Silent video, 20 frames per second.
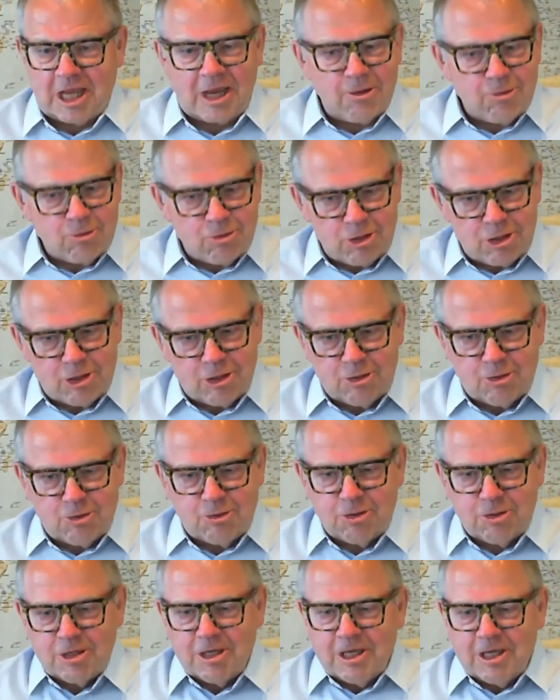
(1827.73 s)
How do
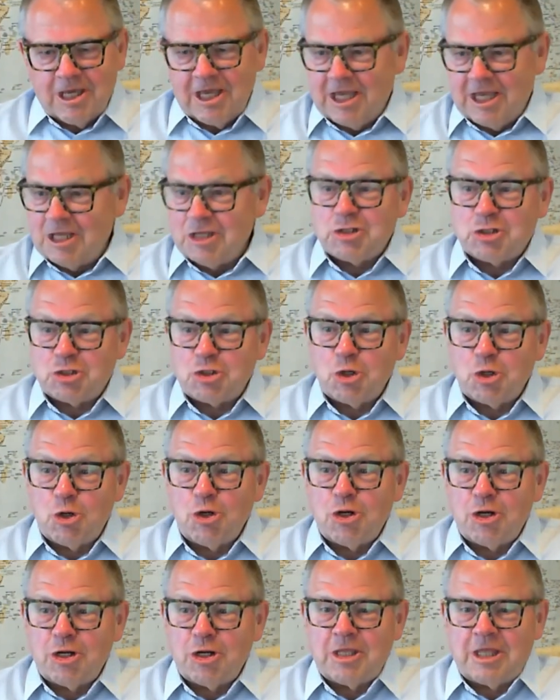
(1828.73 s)
you
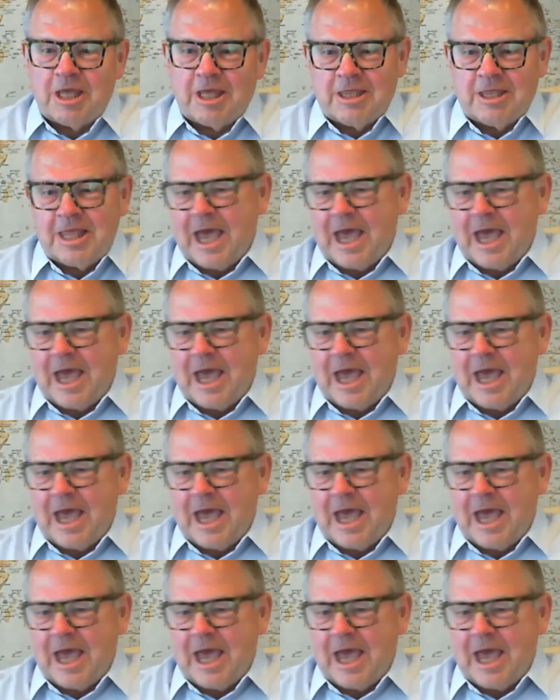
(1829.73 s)
ensure that